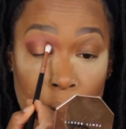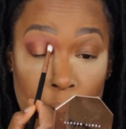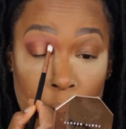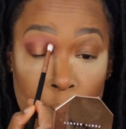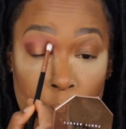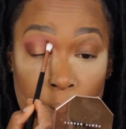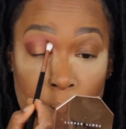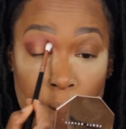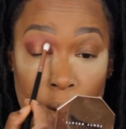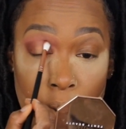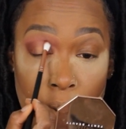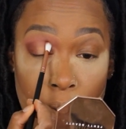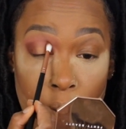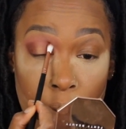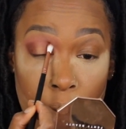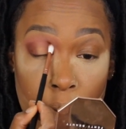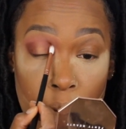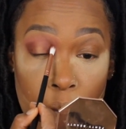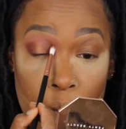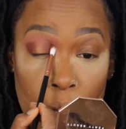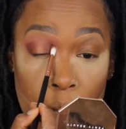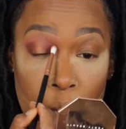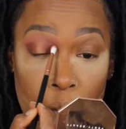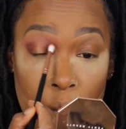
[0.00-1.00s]
brown a
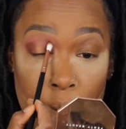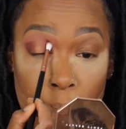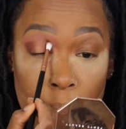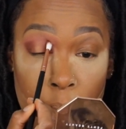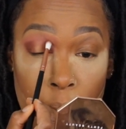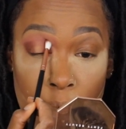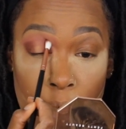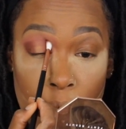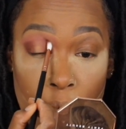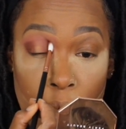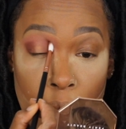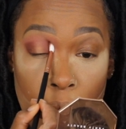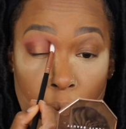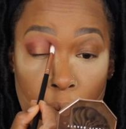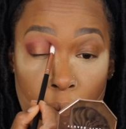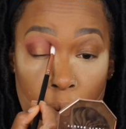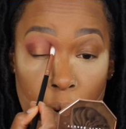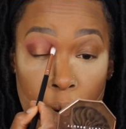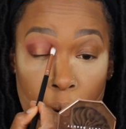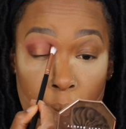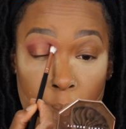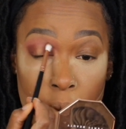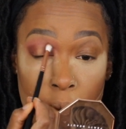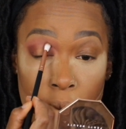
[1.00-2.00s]
little bit
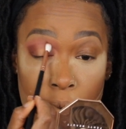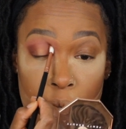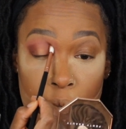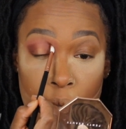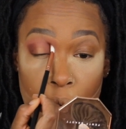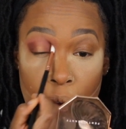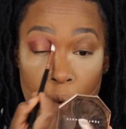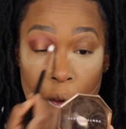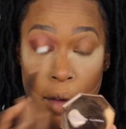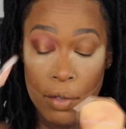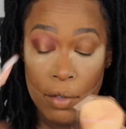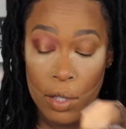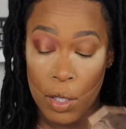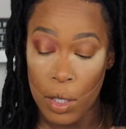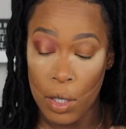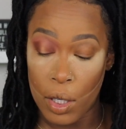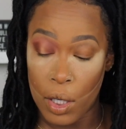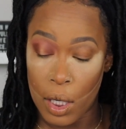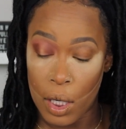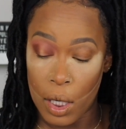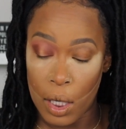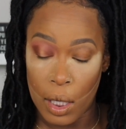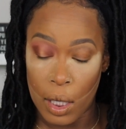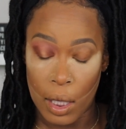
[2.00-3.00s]
higher because I have
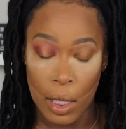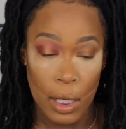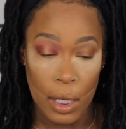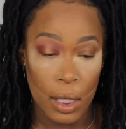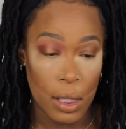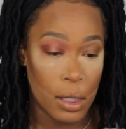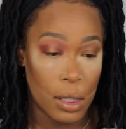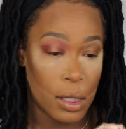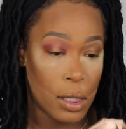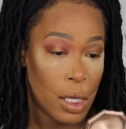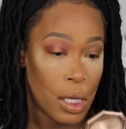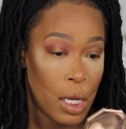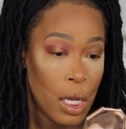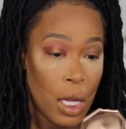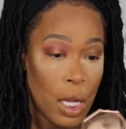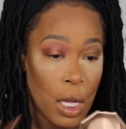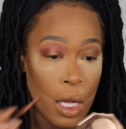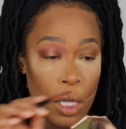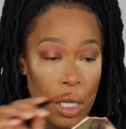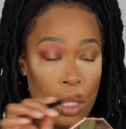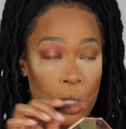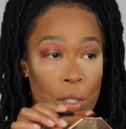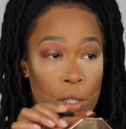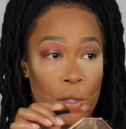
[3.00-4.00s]
hooded lids.
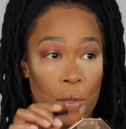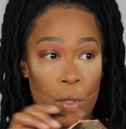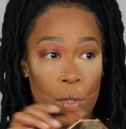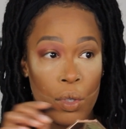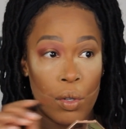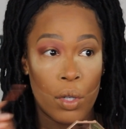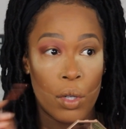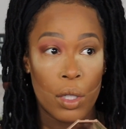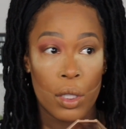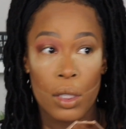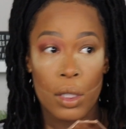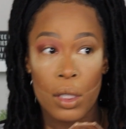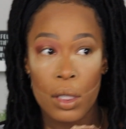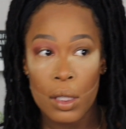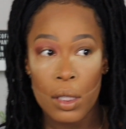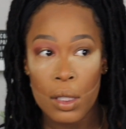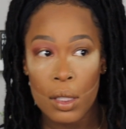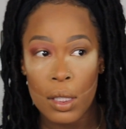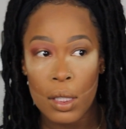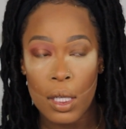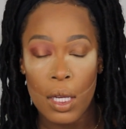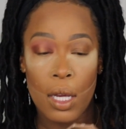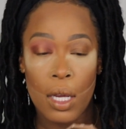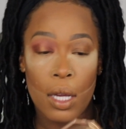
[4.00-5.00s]
So in order to
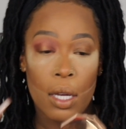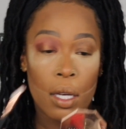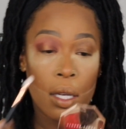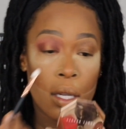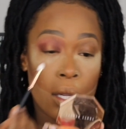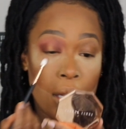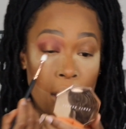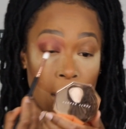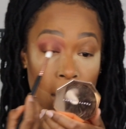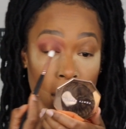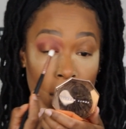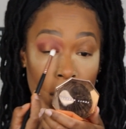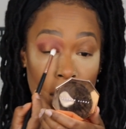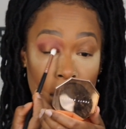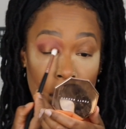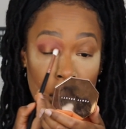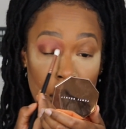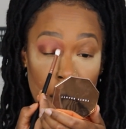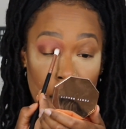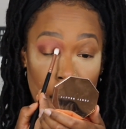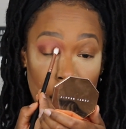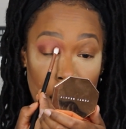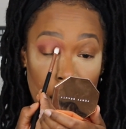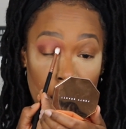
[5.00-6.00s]
see it
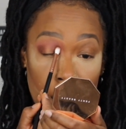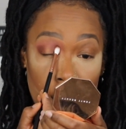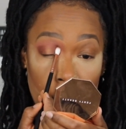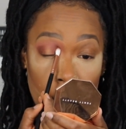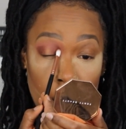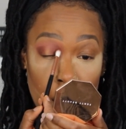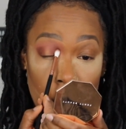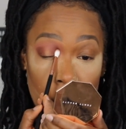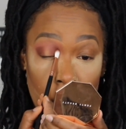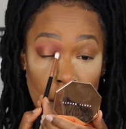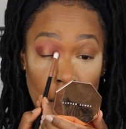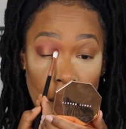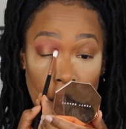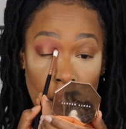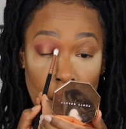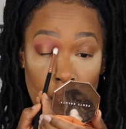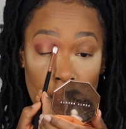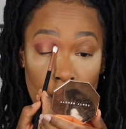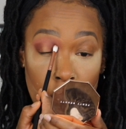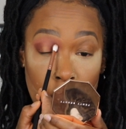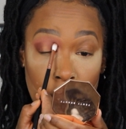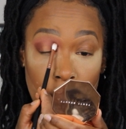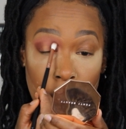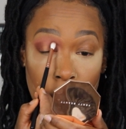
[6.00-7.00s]
clearly
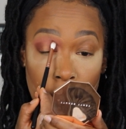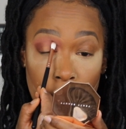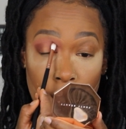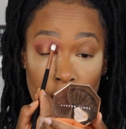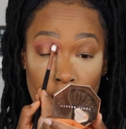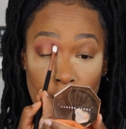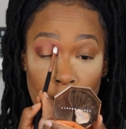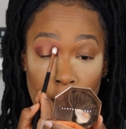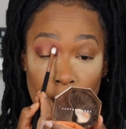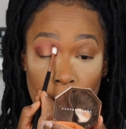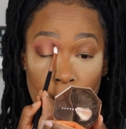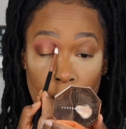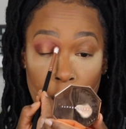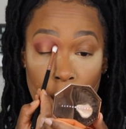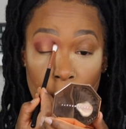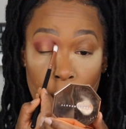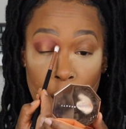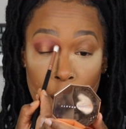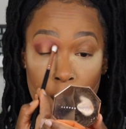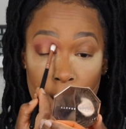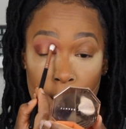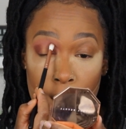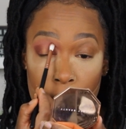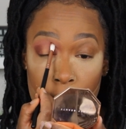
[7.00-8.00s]
and great like how
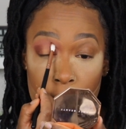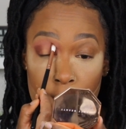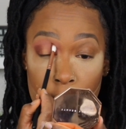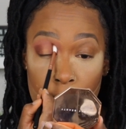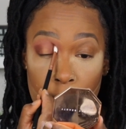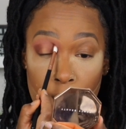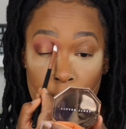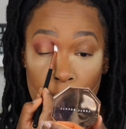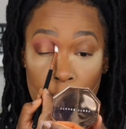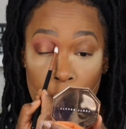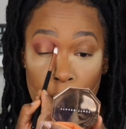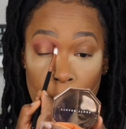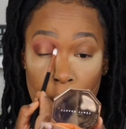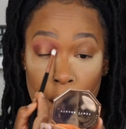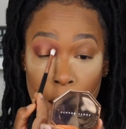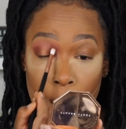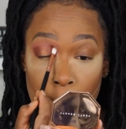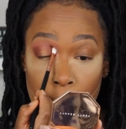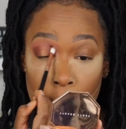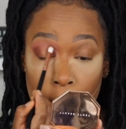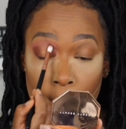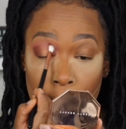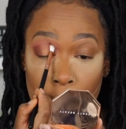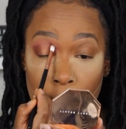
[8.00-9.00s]
I want to,
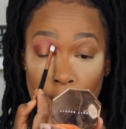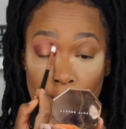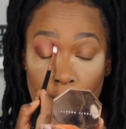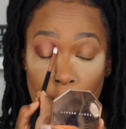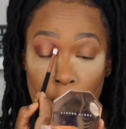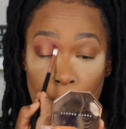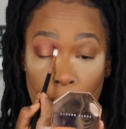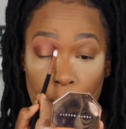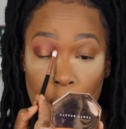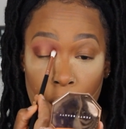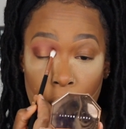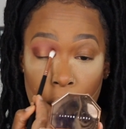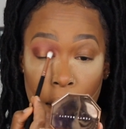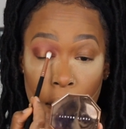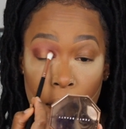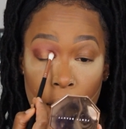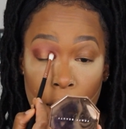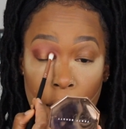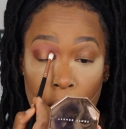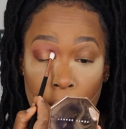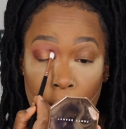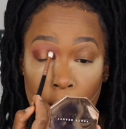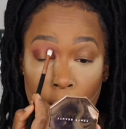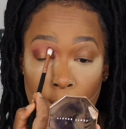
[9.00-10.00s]
I gotta
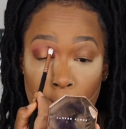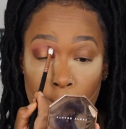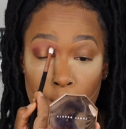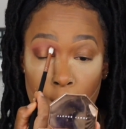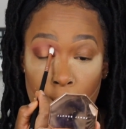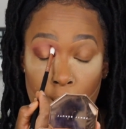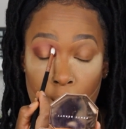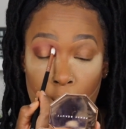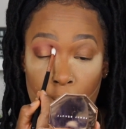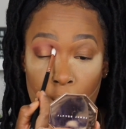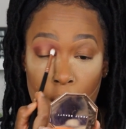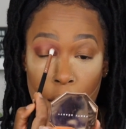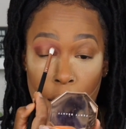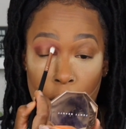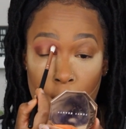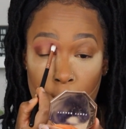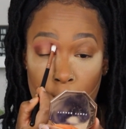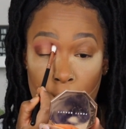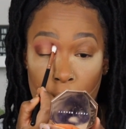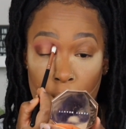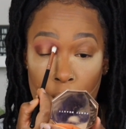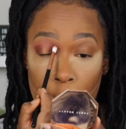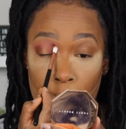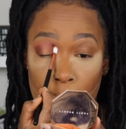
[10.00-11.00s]
go up a little
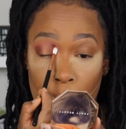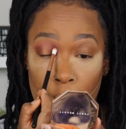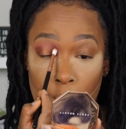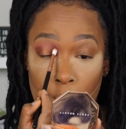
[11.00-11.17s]
bit.